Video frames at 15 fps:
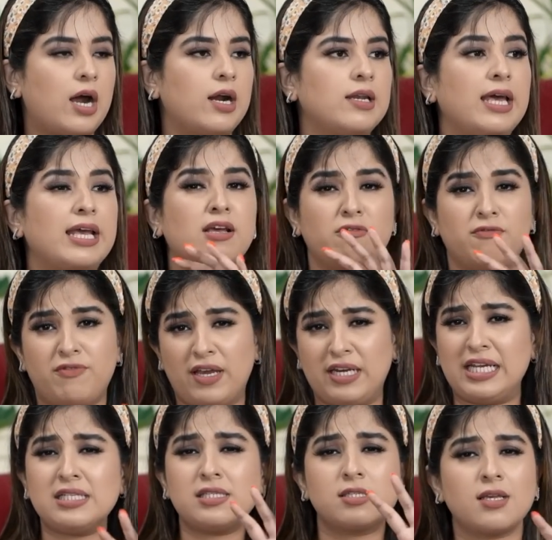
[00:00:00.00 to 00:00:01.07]
are like
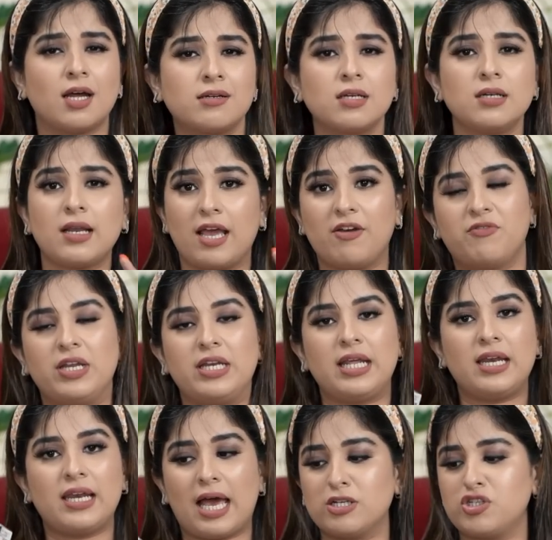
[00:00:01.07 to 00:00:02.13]
very subtle
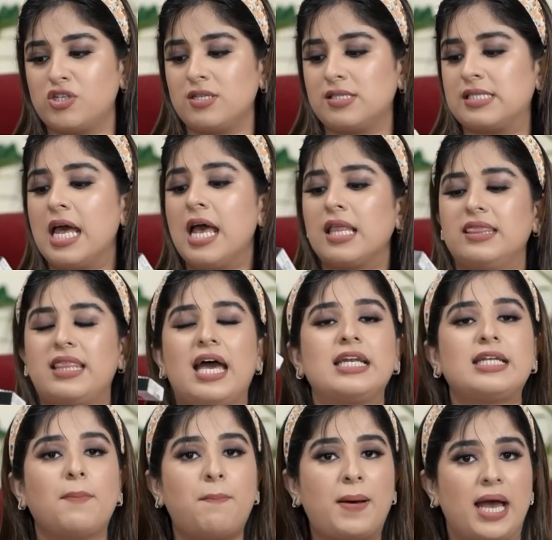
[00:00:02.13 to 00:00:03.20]
everyday lashes
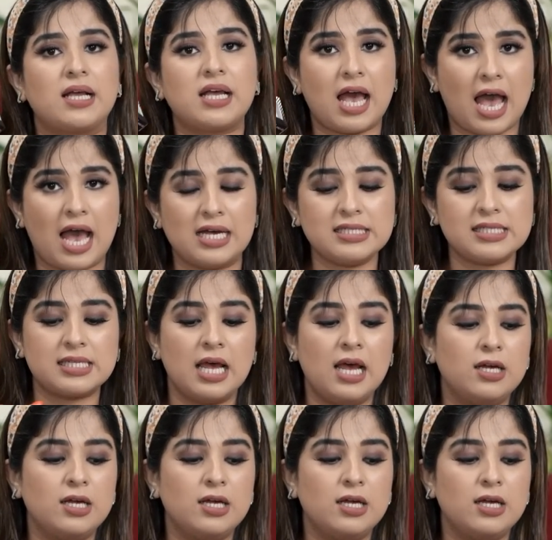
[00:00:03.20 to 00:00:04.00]
that pack has.